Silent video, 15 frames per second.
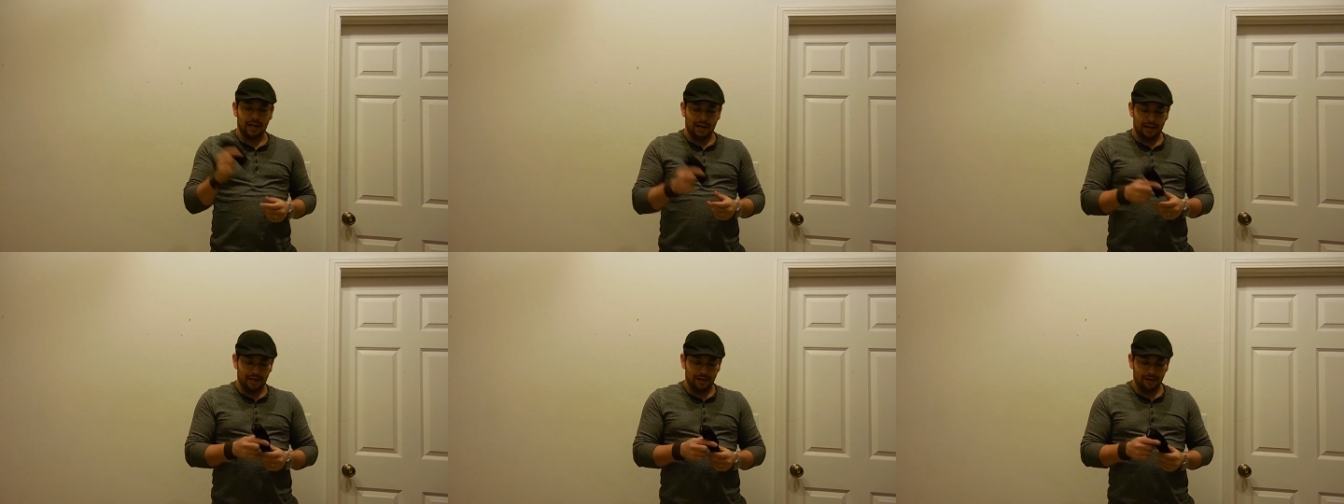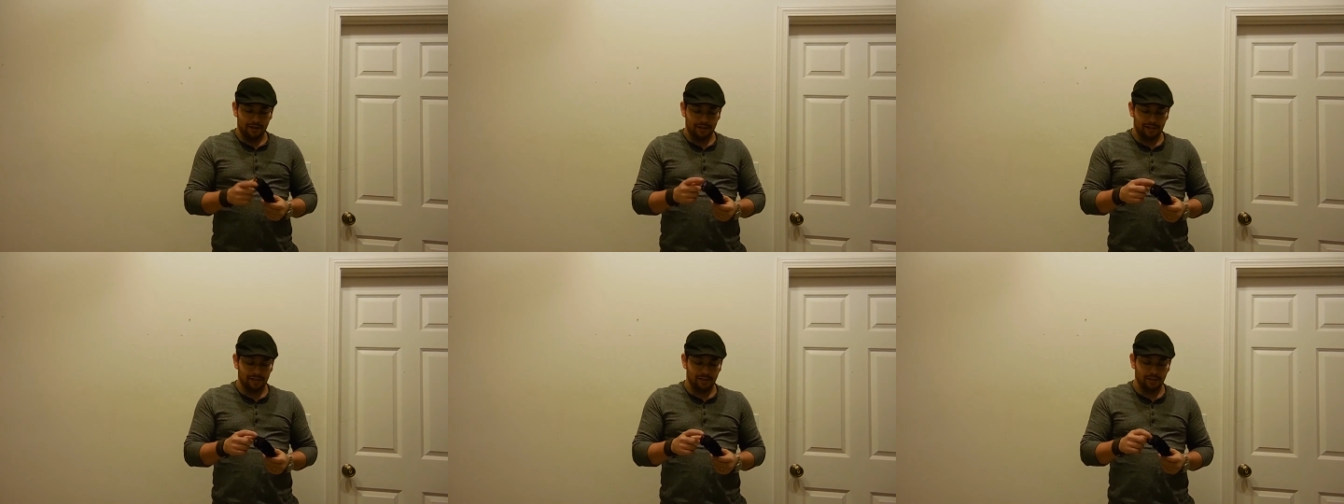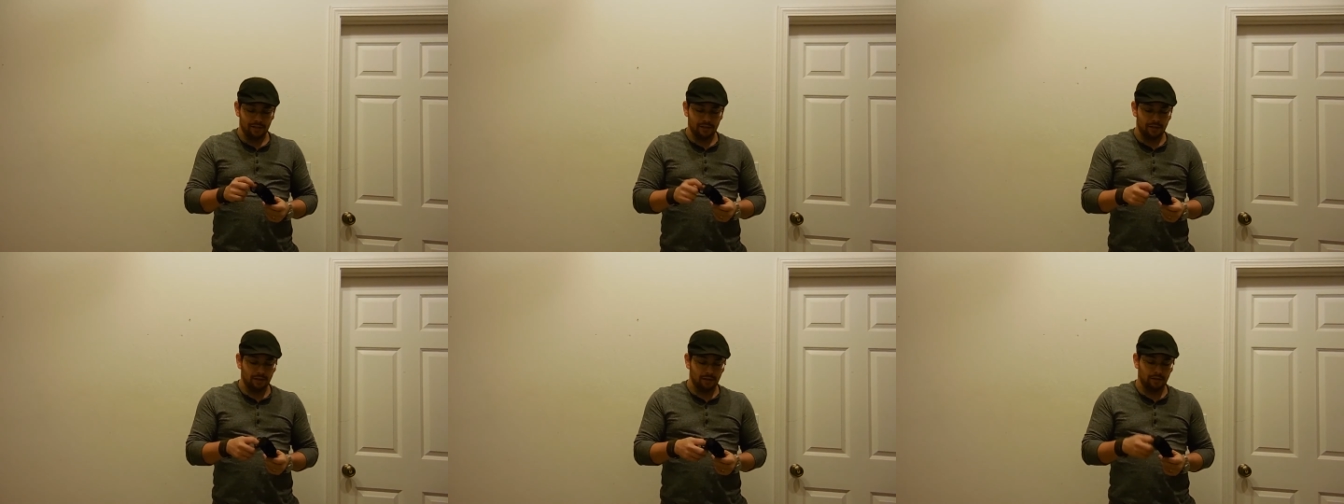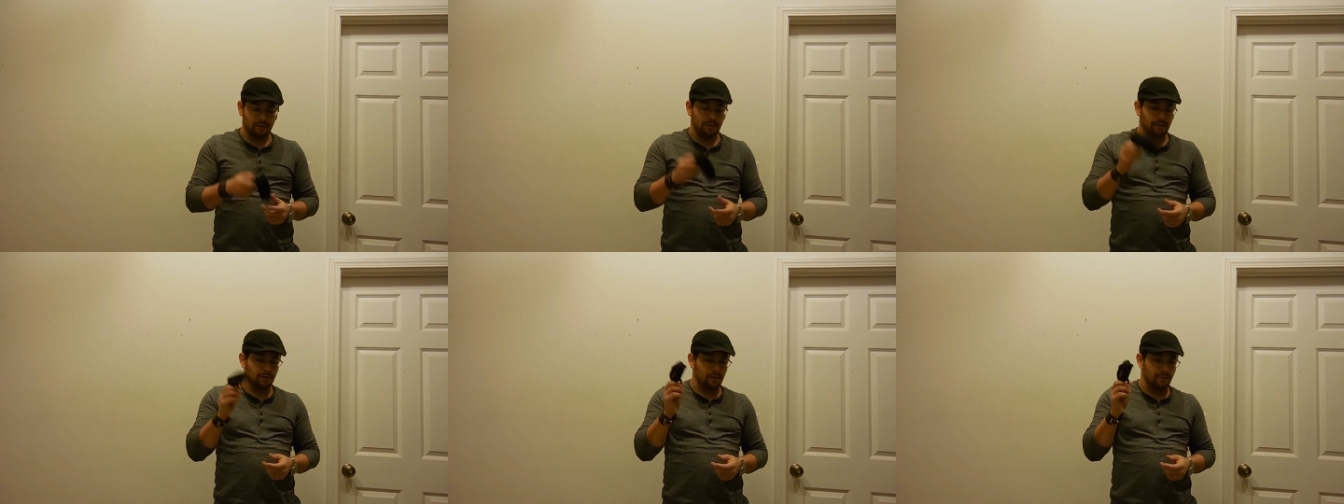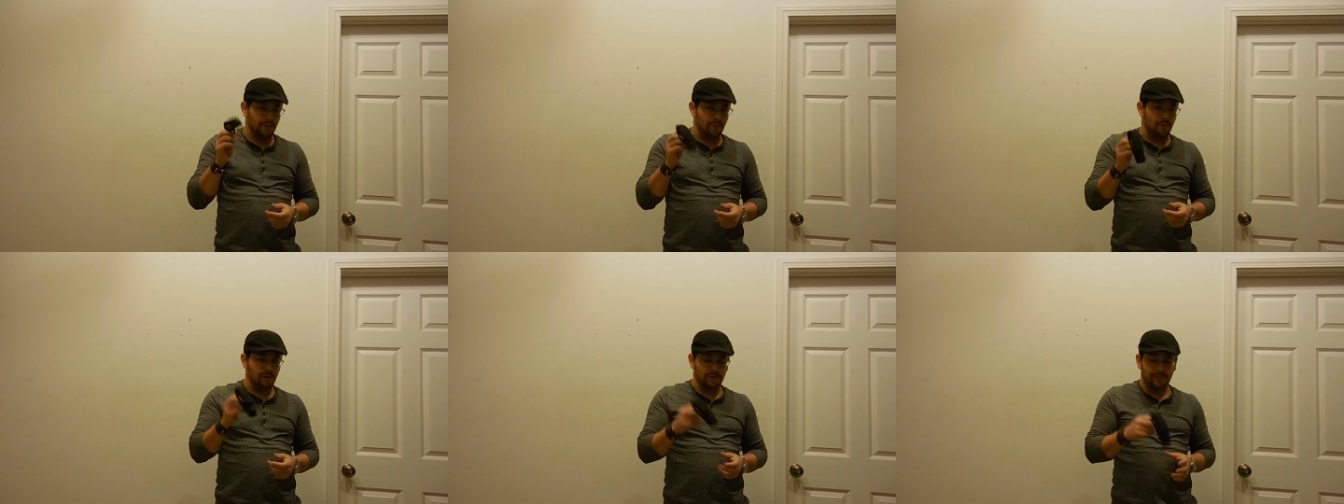and I got this. This is a little bit
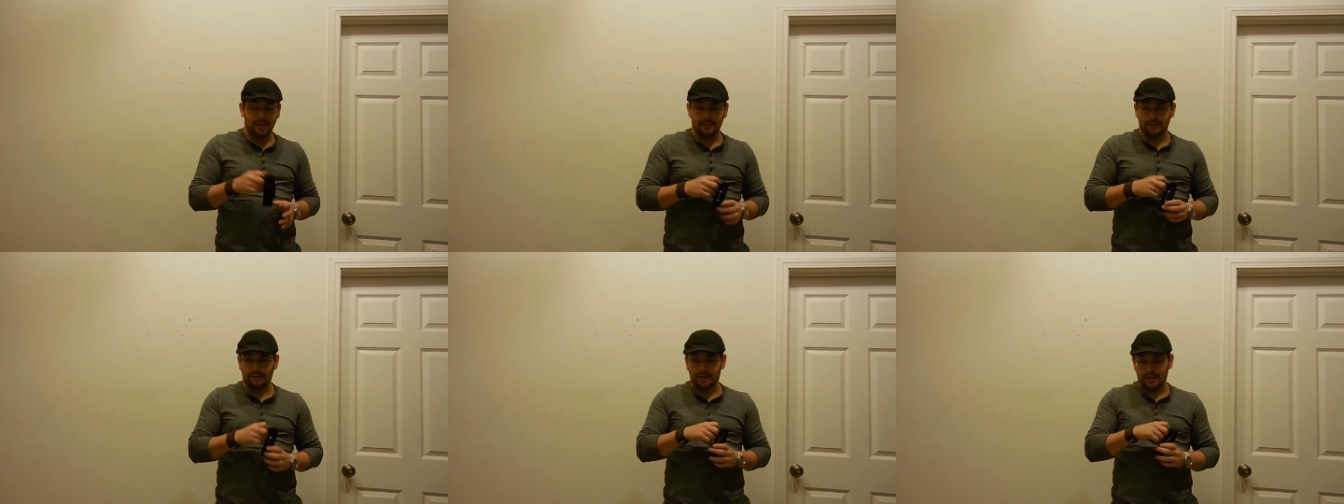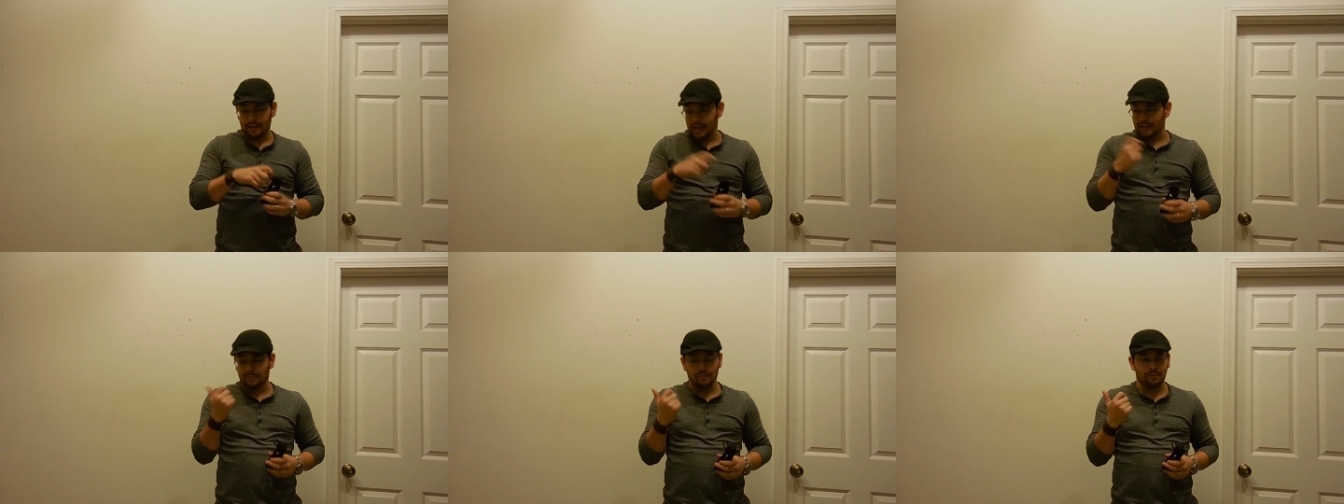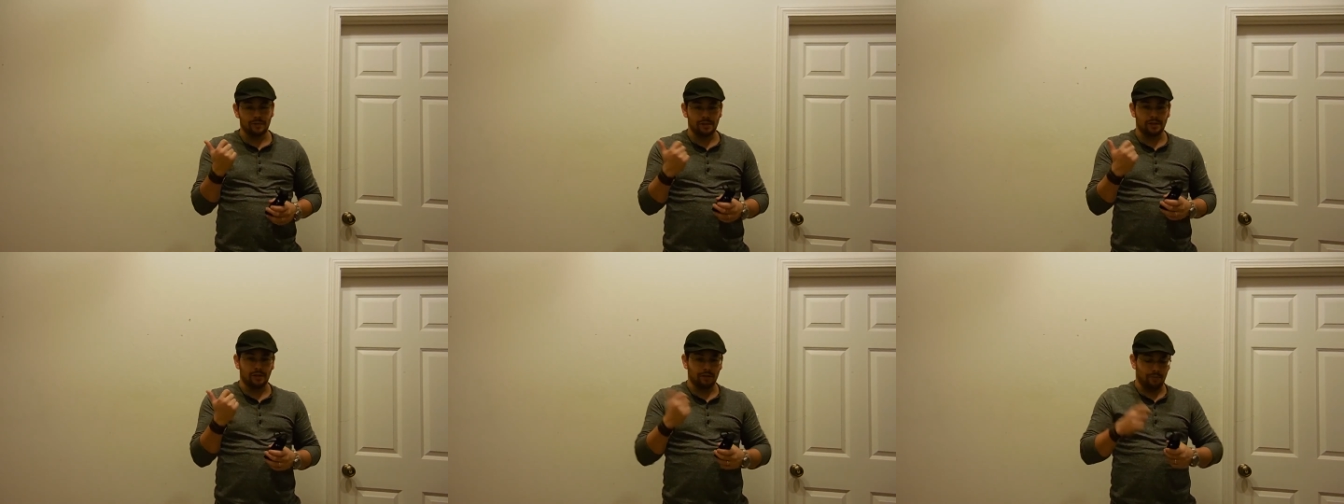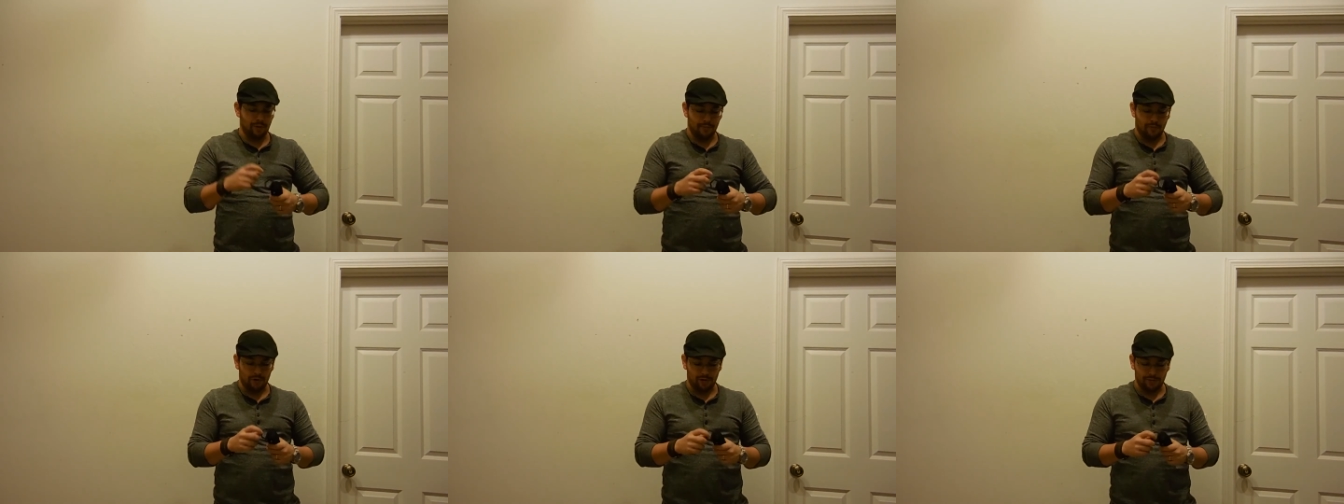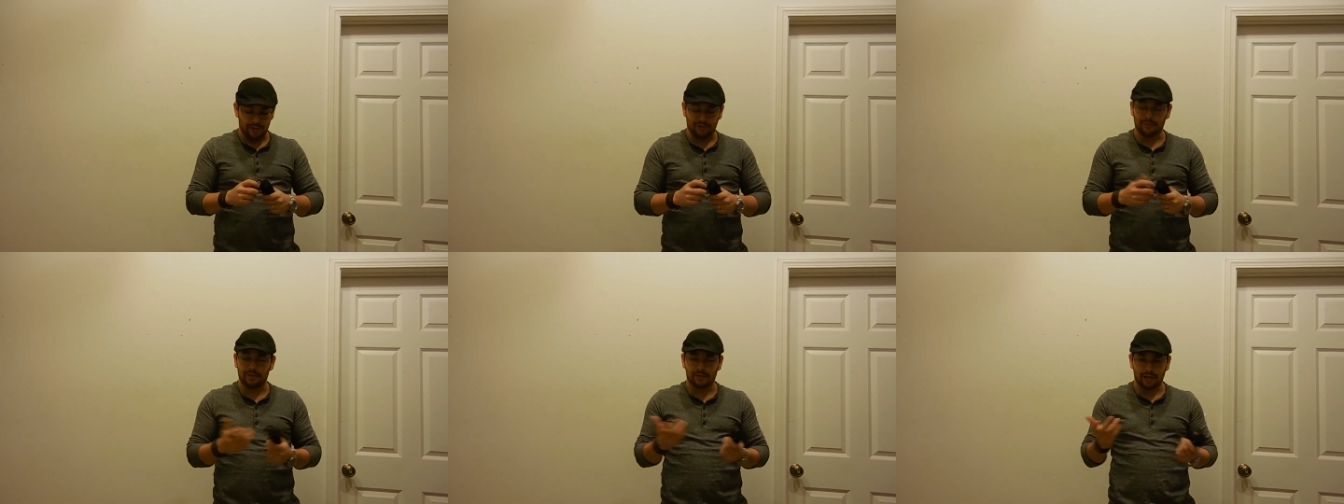more expensive. That last one was a little bit more
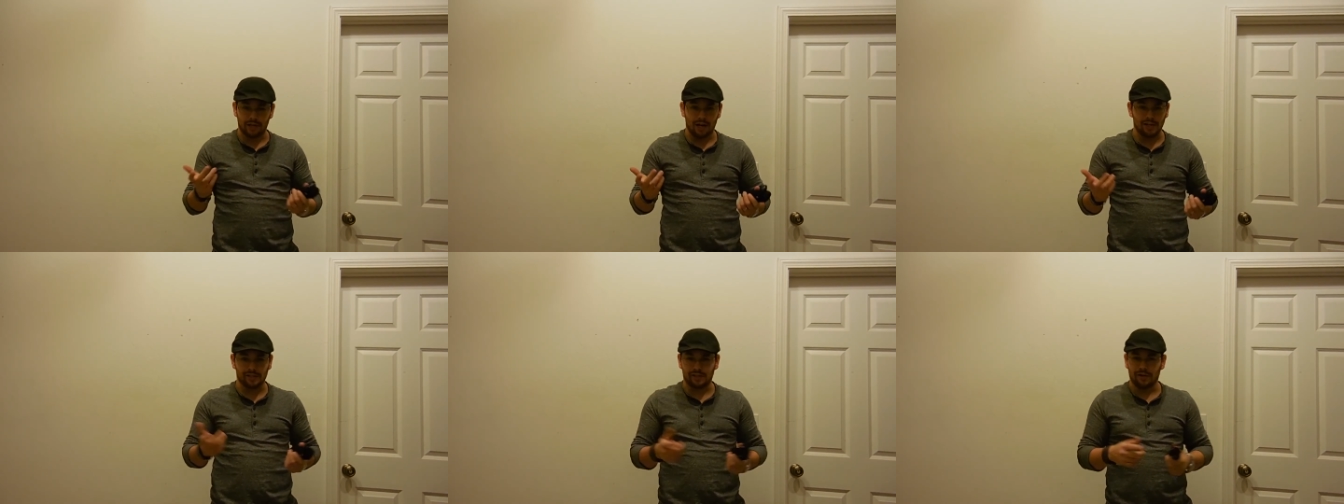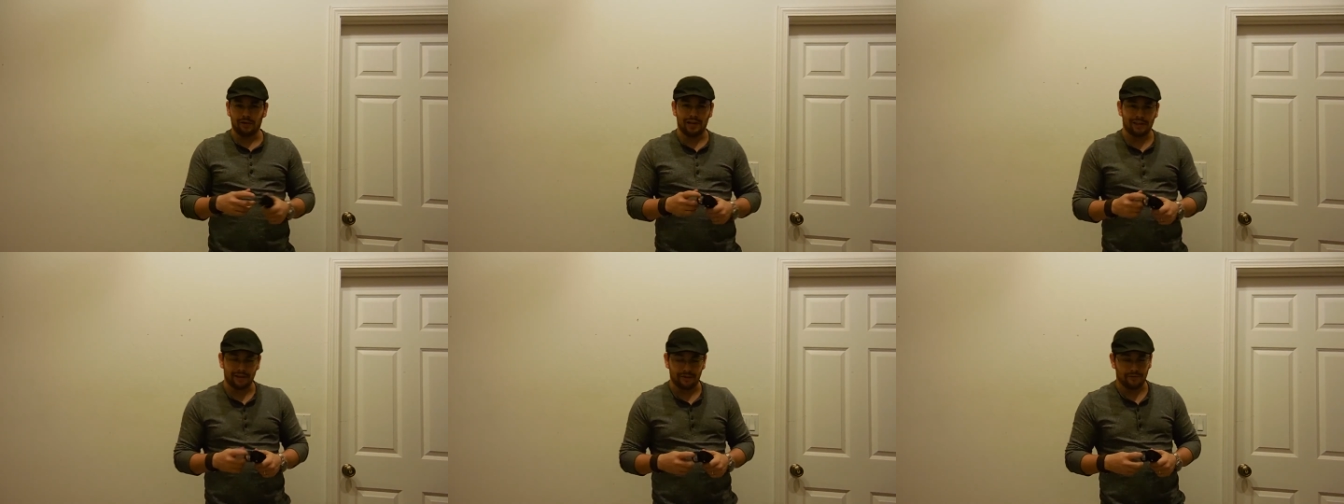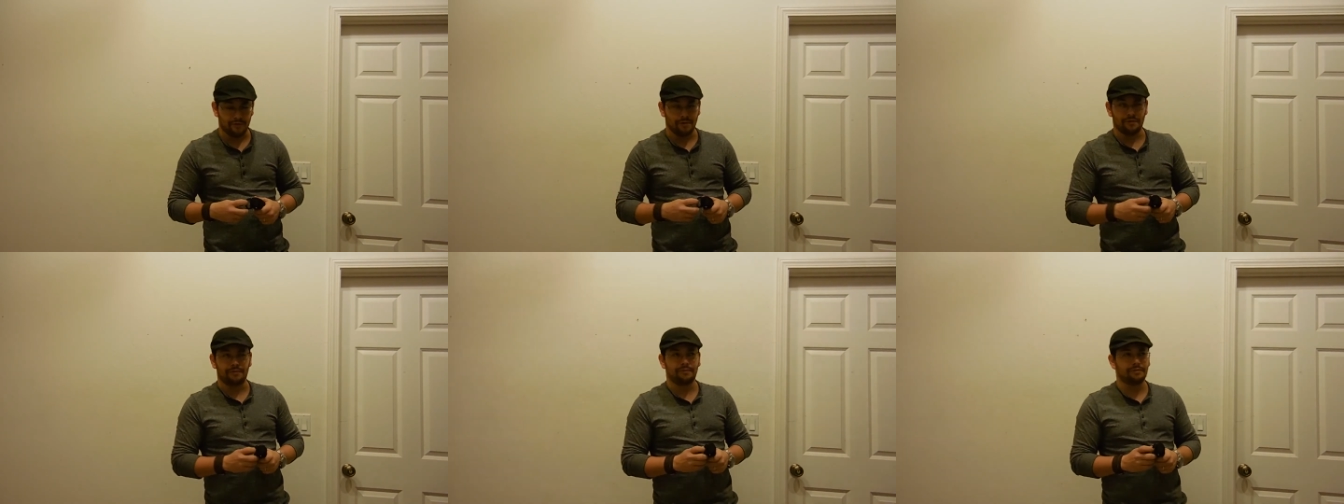expensive. It was a Costco, I think, for